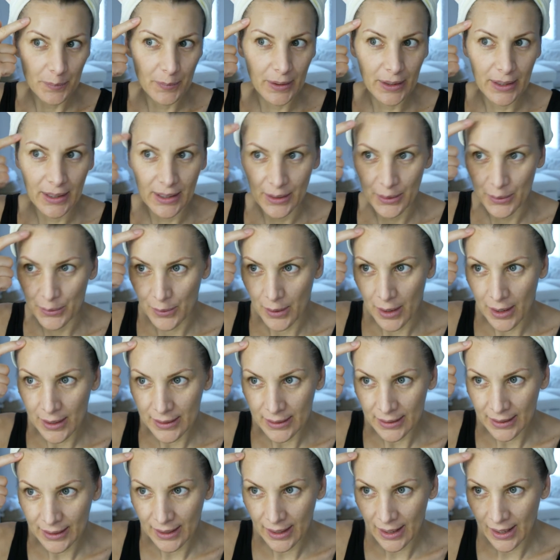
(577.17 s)
it
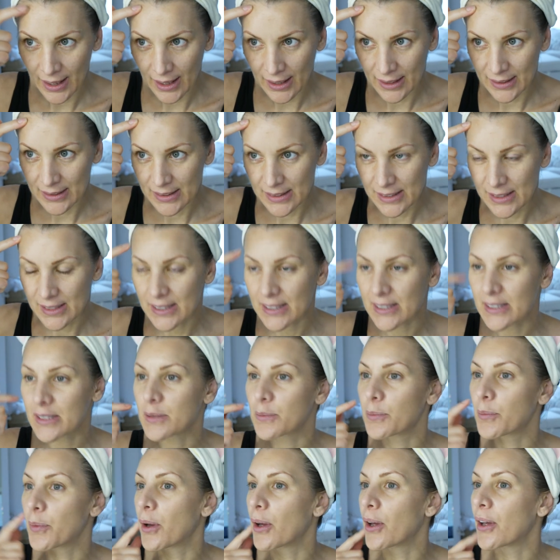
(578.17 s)

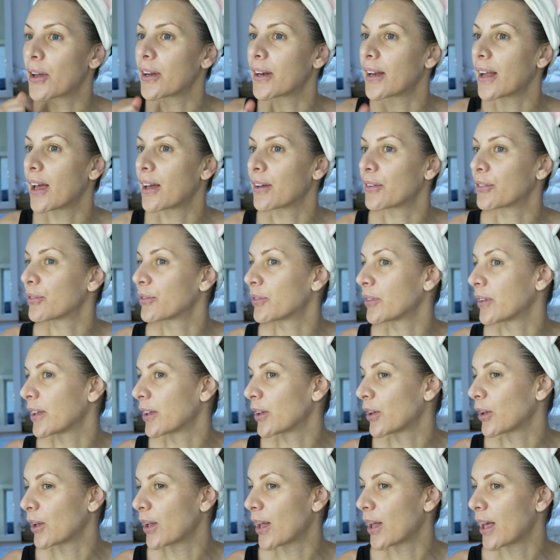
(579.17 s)
eradicates, but I
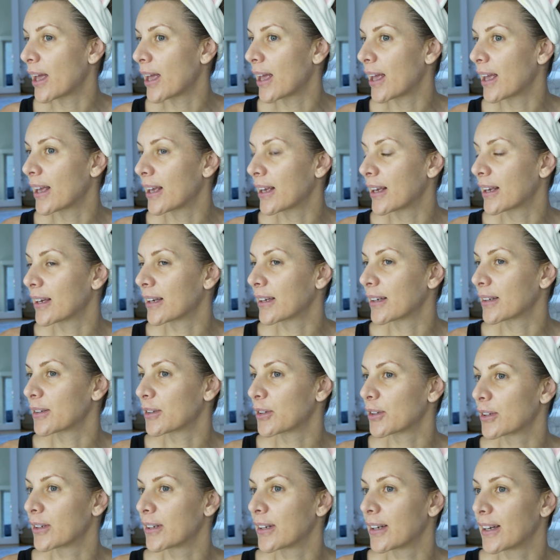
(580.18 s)
feel like
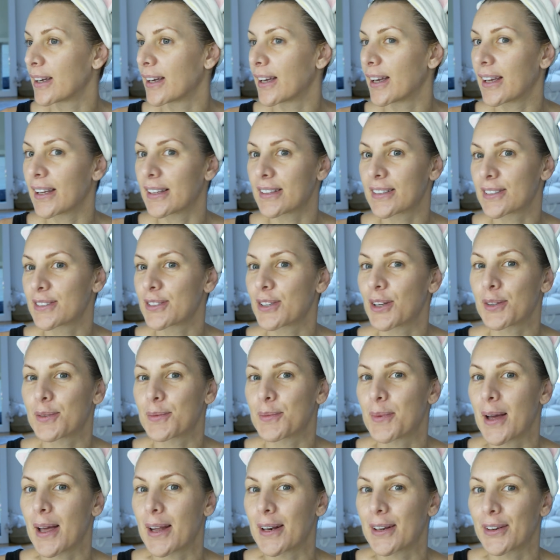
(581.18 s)
it's not
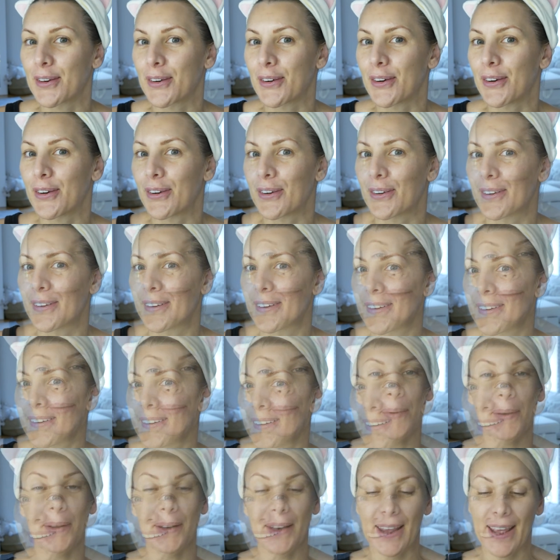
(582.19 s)
bad at all.
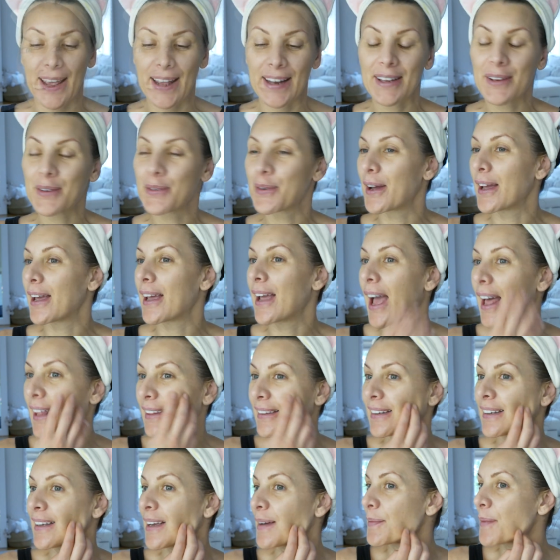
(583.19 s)
But anyway, I
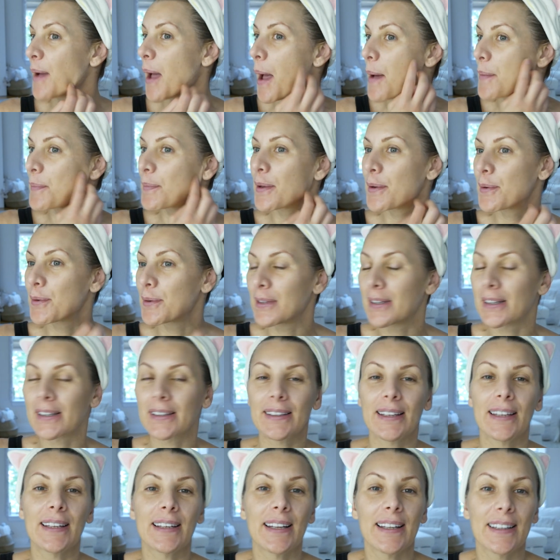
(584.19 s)
think I'm happy with
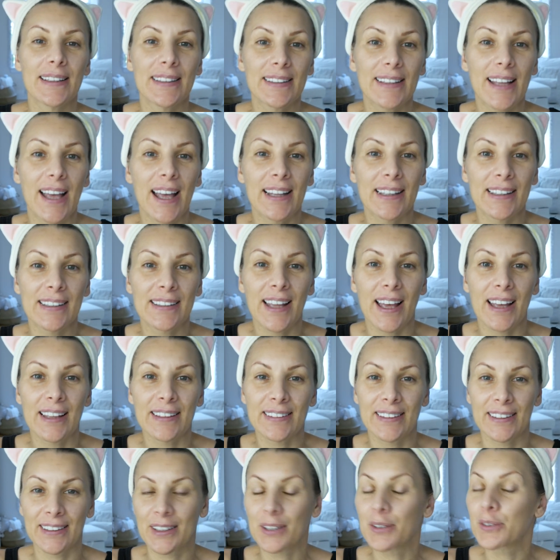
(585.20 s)
it and I
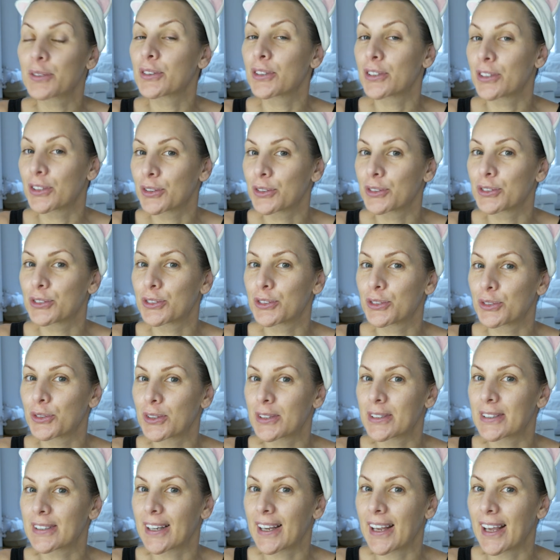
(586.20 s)
think I'm gonna do
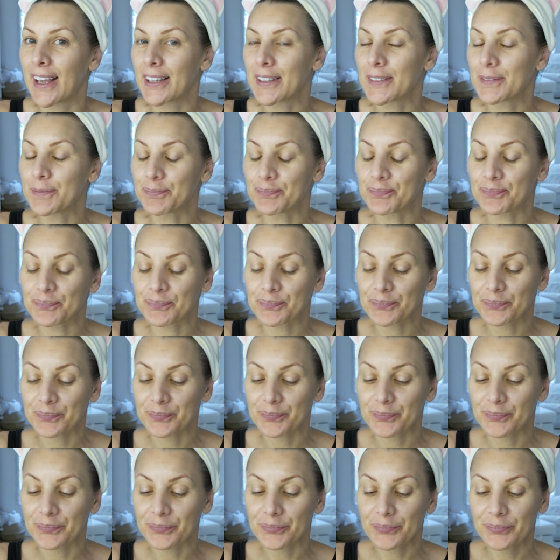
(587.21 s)
it again.
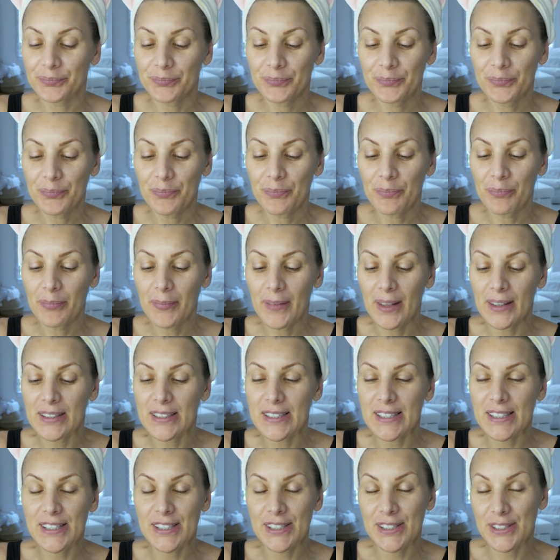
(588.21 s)

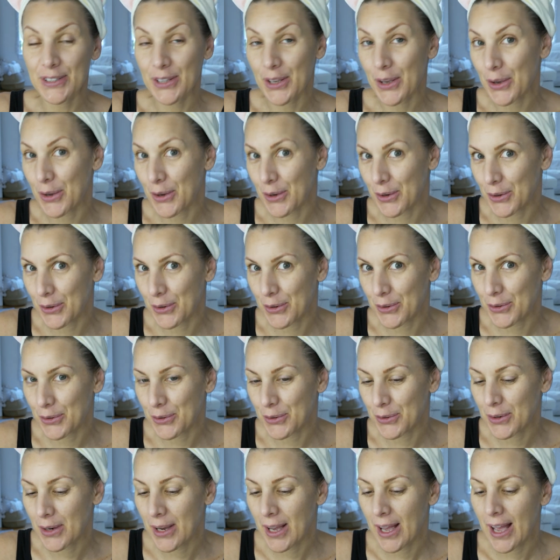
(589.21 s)

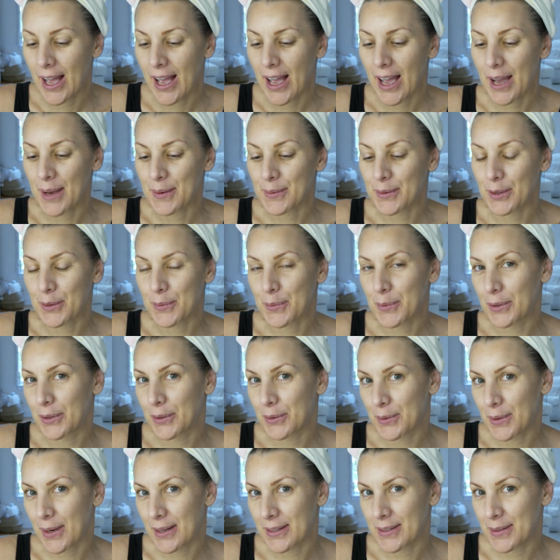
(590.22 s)
So I'm going to put the
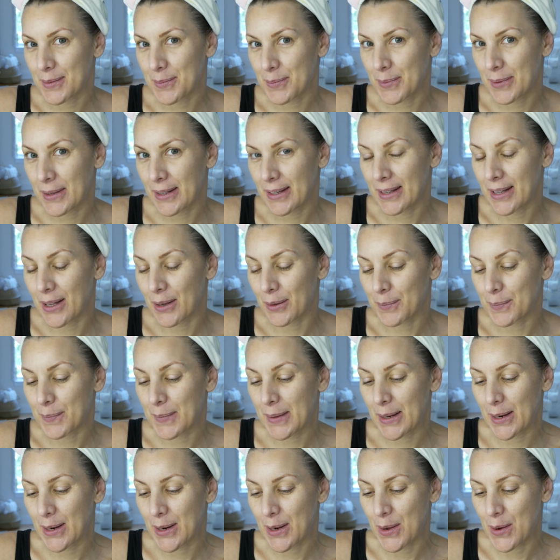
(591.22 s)
recipe down
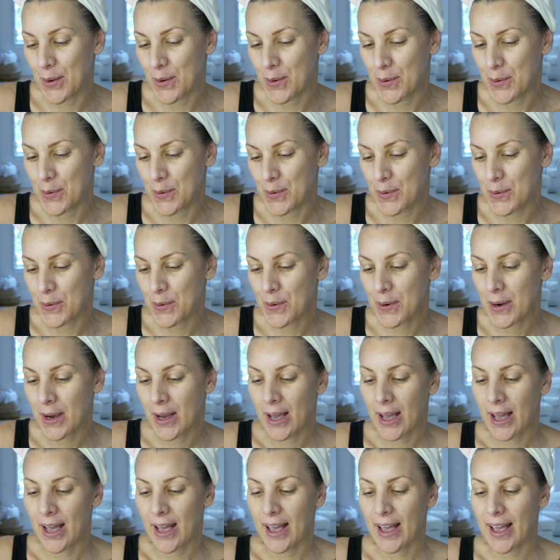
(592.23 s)
below
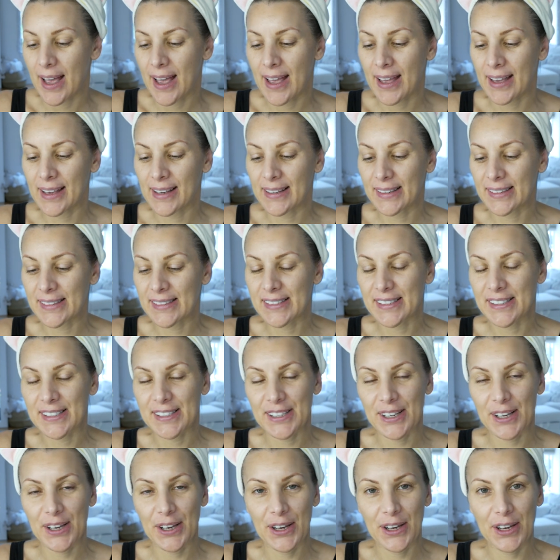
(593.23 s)
and
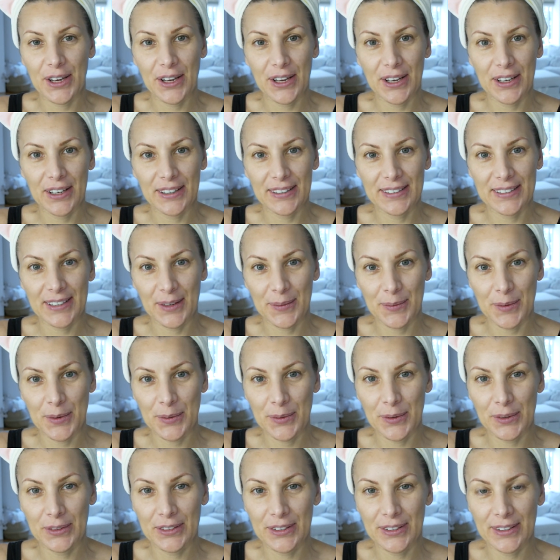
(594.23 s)
tell me
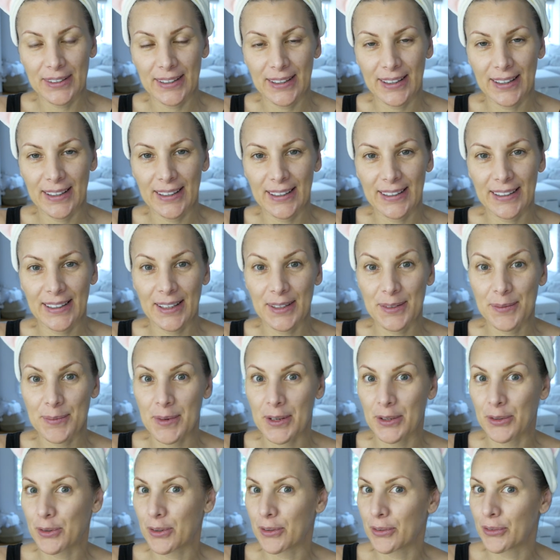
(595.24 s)
what you think. Let me
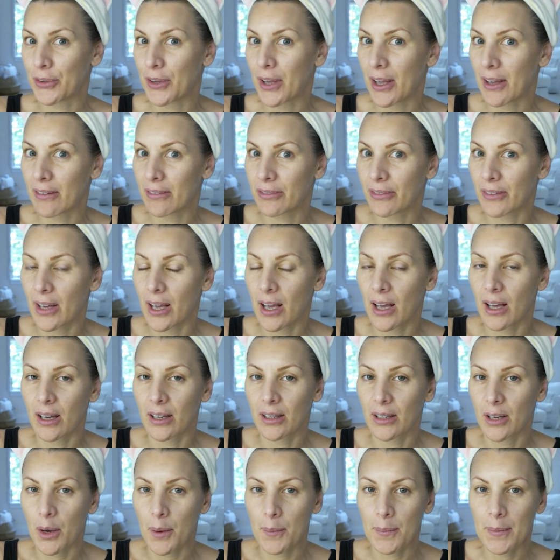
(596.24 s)
know if you have
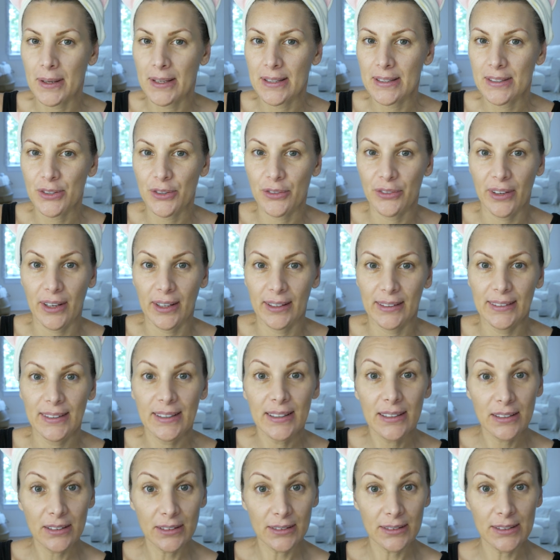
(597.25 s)
comments of
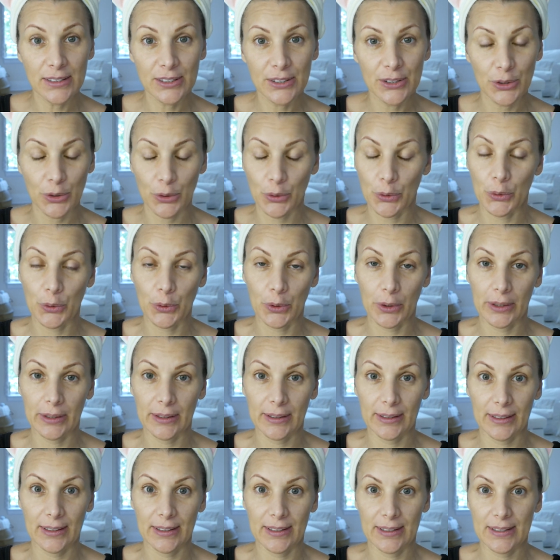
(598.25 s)
ideas or
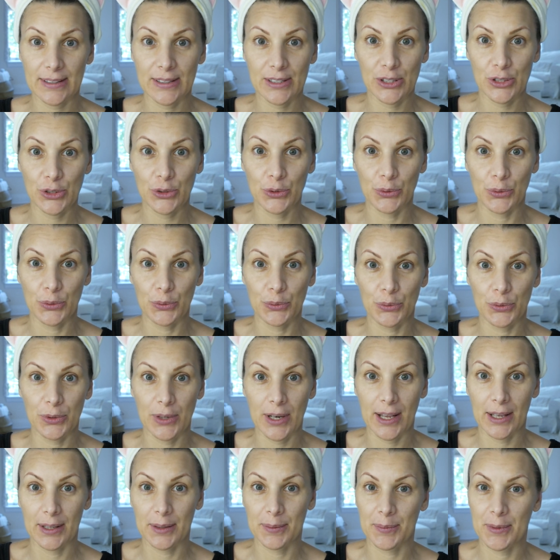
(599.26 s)
things you would
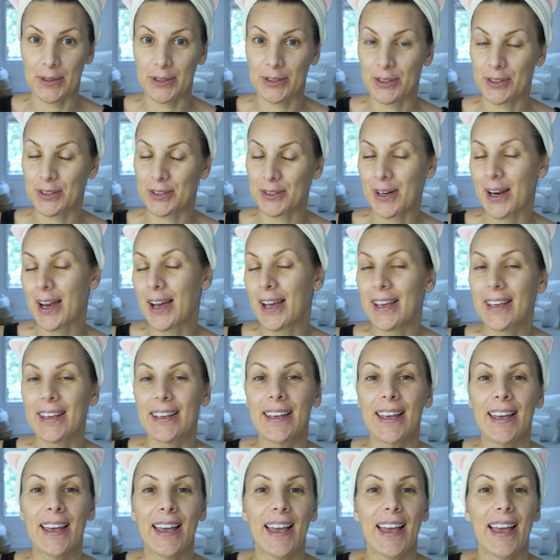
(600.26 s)
like me to try,
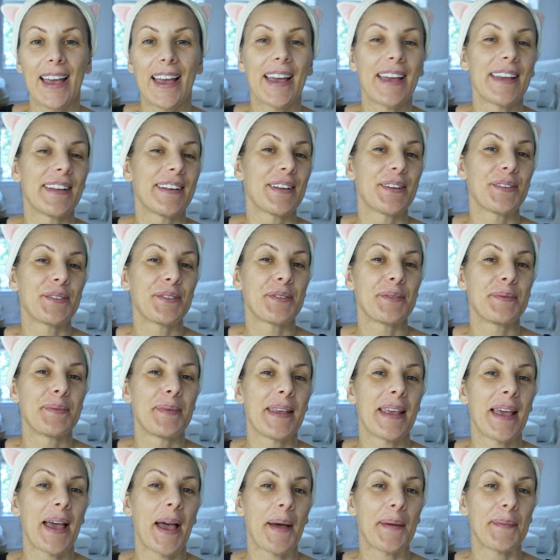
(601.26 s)
and I would be
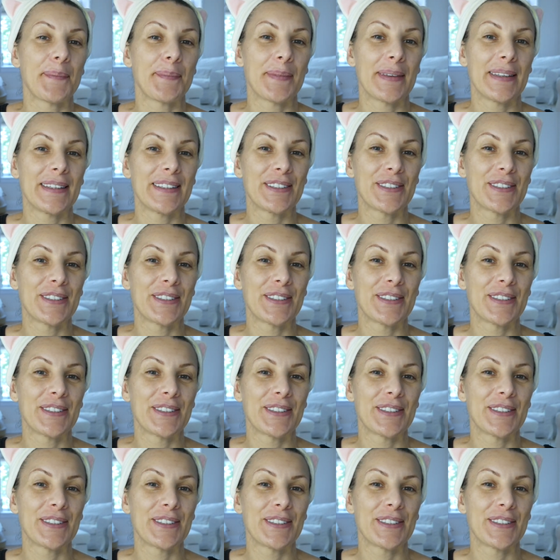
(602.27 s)
happy